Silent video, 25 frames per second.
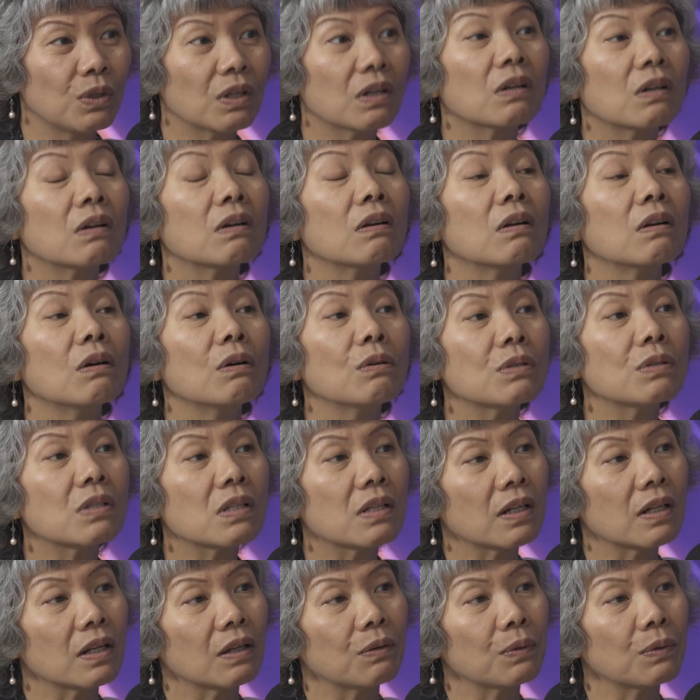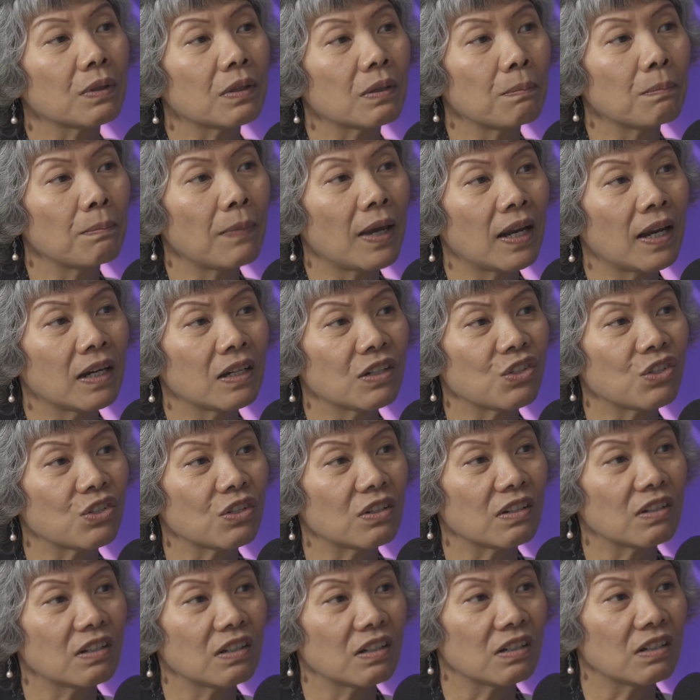closely with the
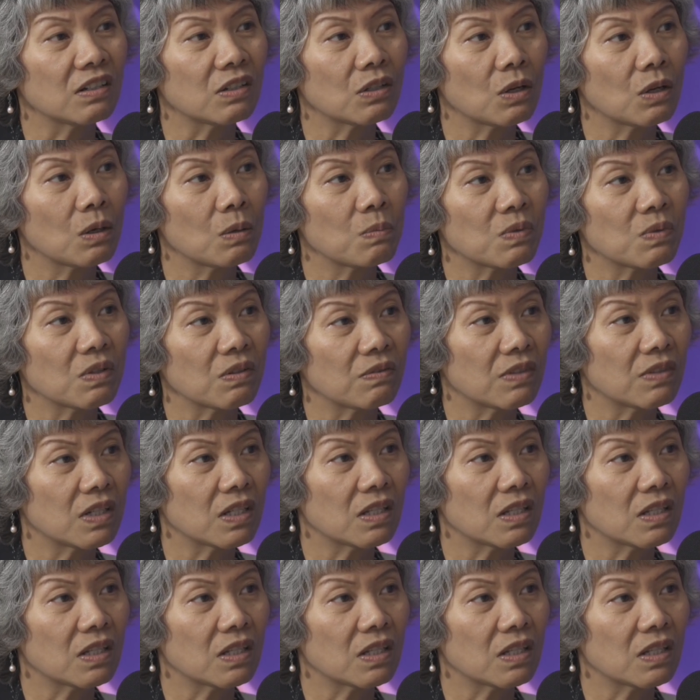manager in terms of